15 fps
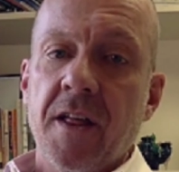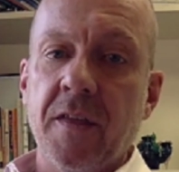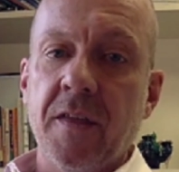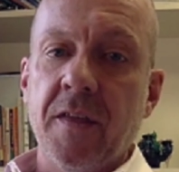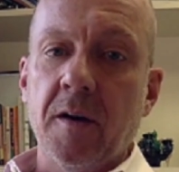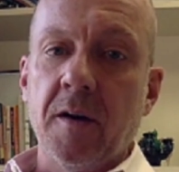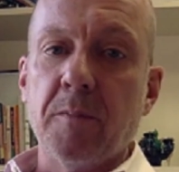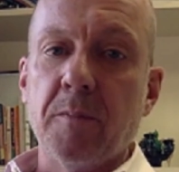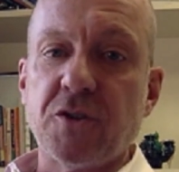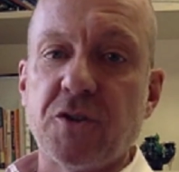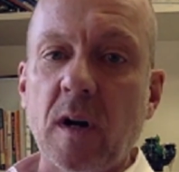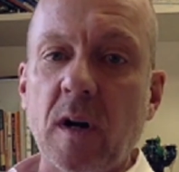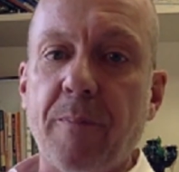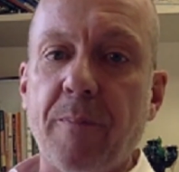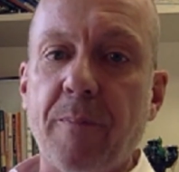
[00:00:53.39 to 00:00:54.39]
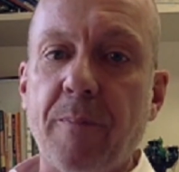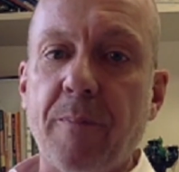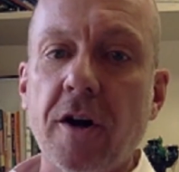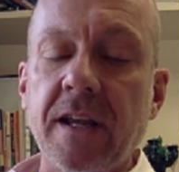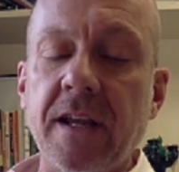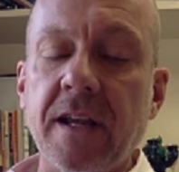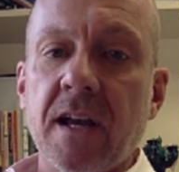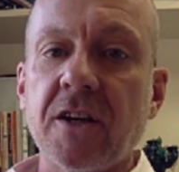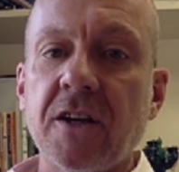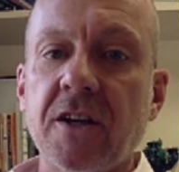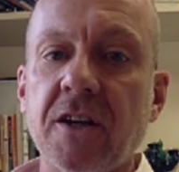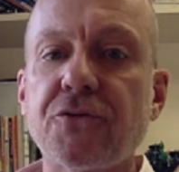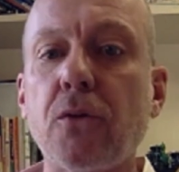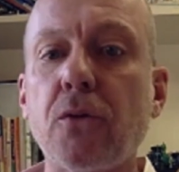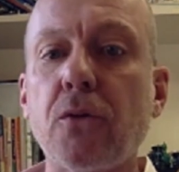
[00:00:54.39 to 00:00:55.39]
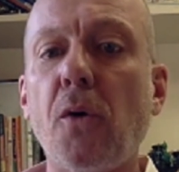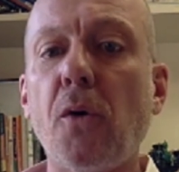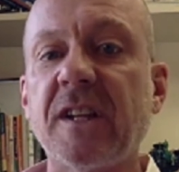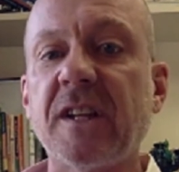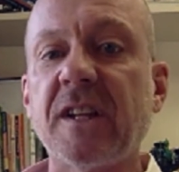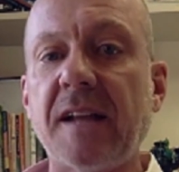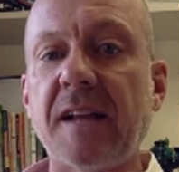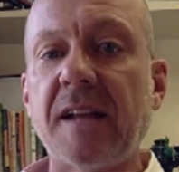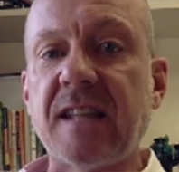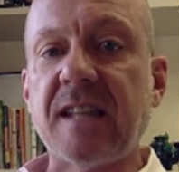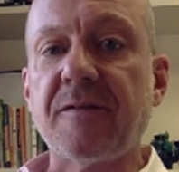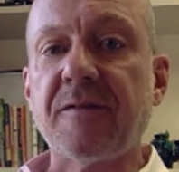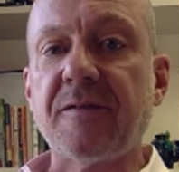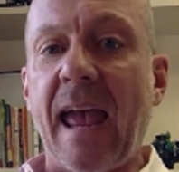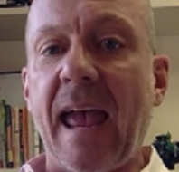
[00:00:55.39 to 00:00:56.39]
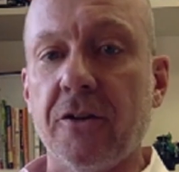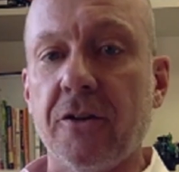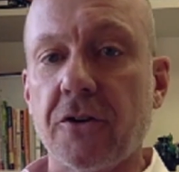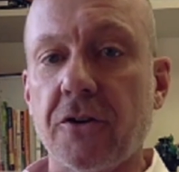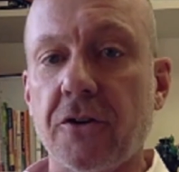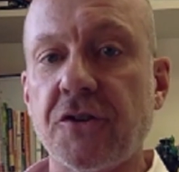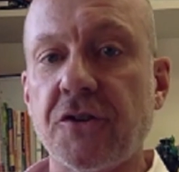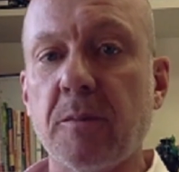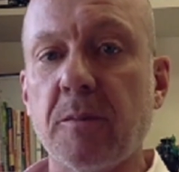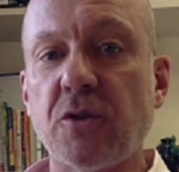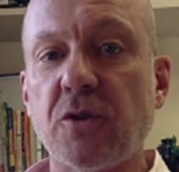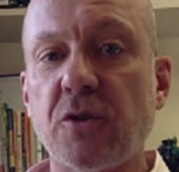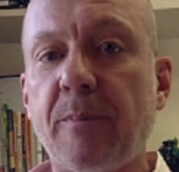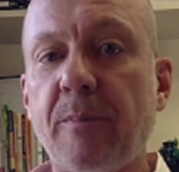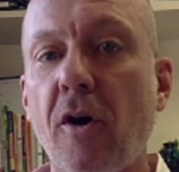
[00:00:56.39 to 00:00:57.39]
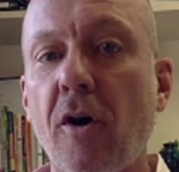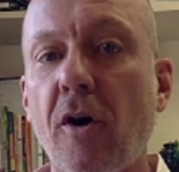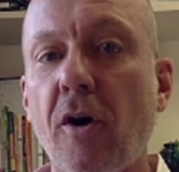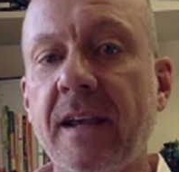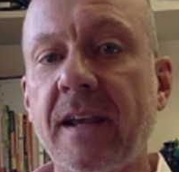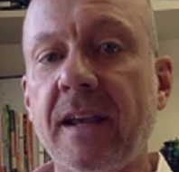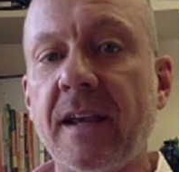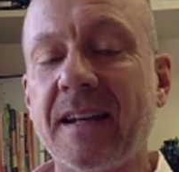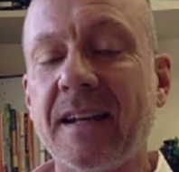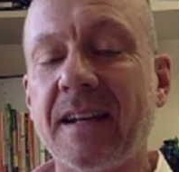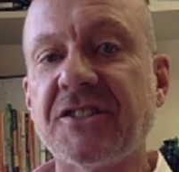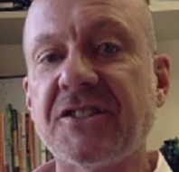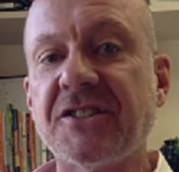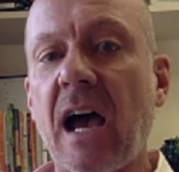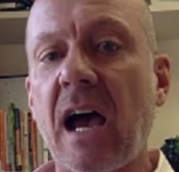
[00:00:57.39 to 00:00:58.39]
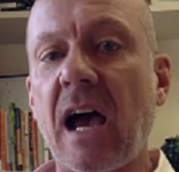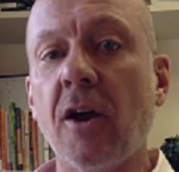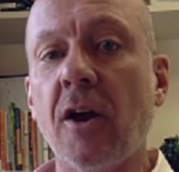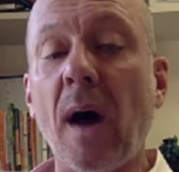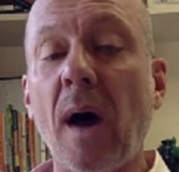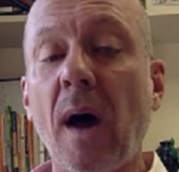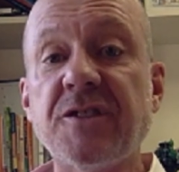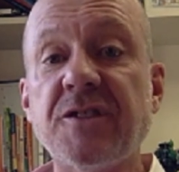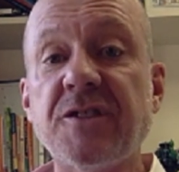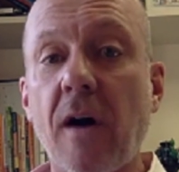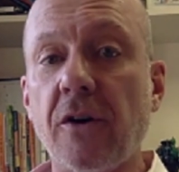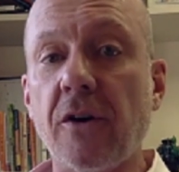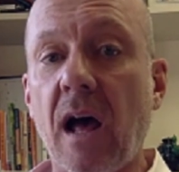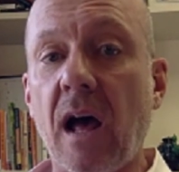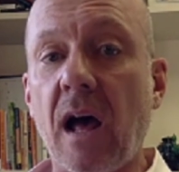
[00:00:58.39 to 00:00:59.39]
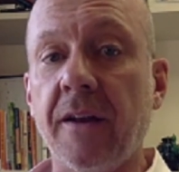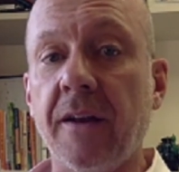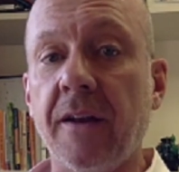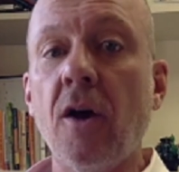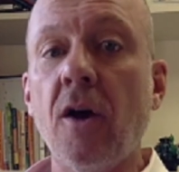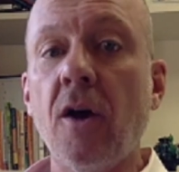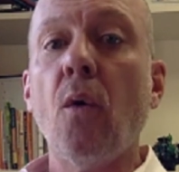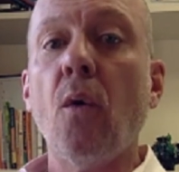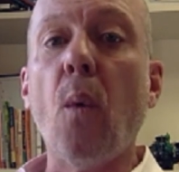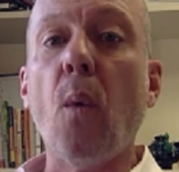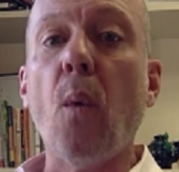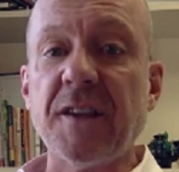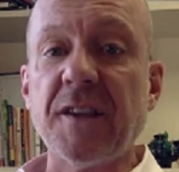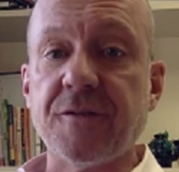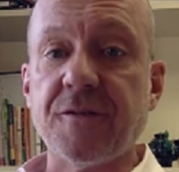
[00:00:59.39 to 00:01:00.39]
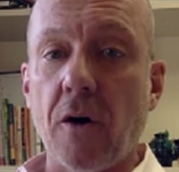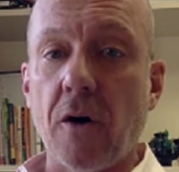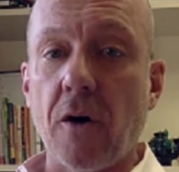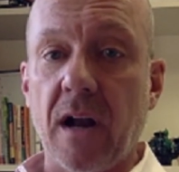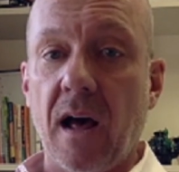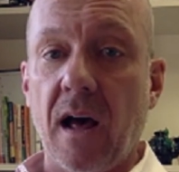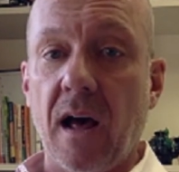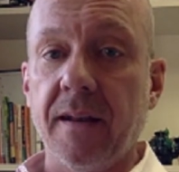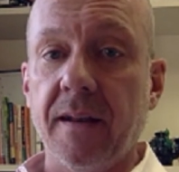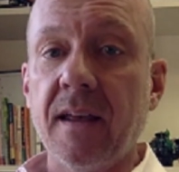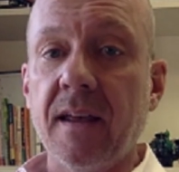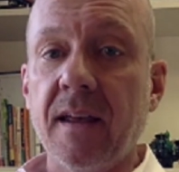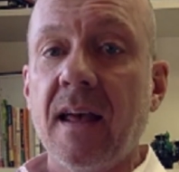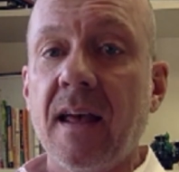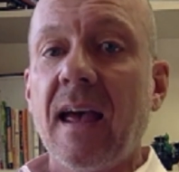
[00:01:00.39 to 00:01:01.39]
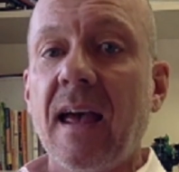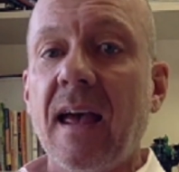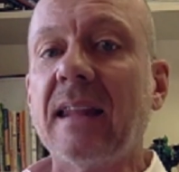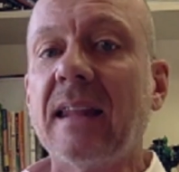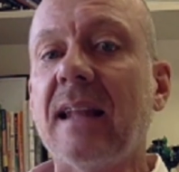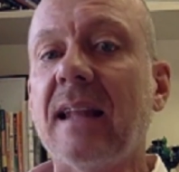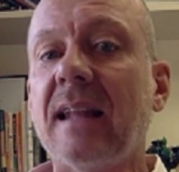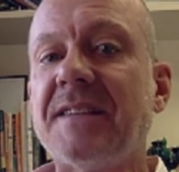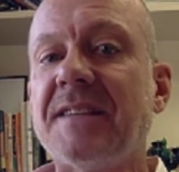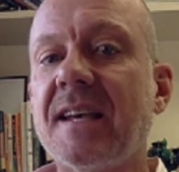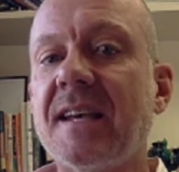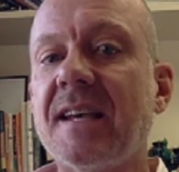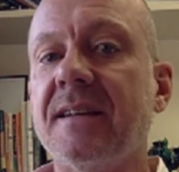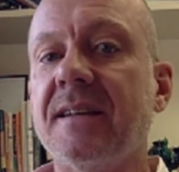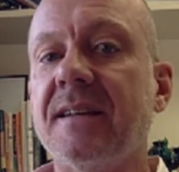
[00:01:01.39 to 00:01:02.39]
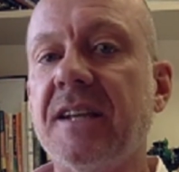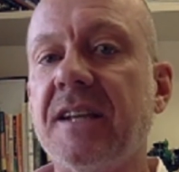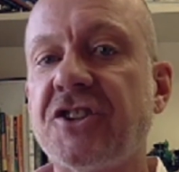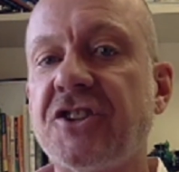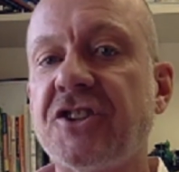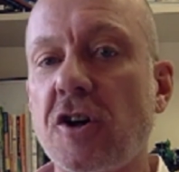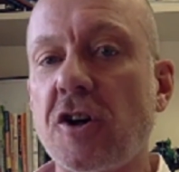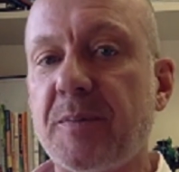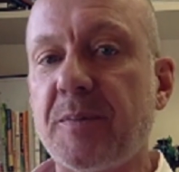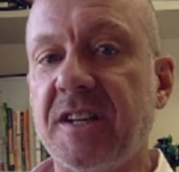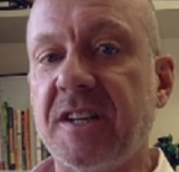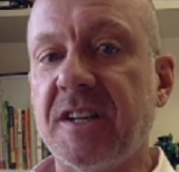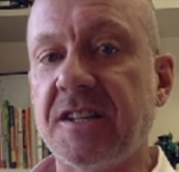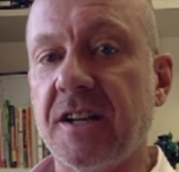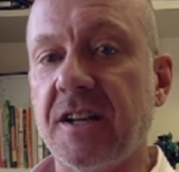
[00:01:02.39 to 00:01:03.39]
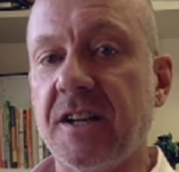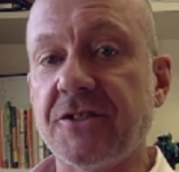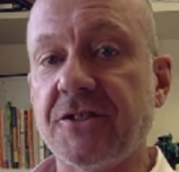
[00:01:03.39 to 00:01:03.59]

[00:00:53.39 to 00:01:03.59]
The majority party controls the legislative calendar. So the majority party can decide what is voted on, when it's voted on, unless a discharge petition is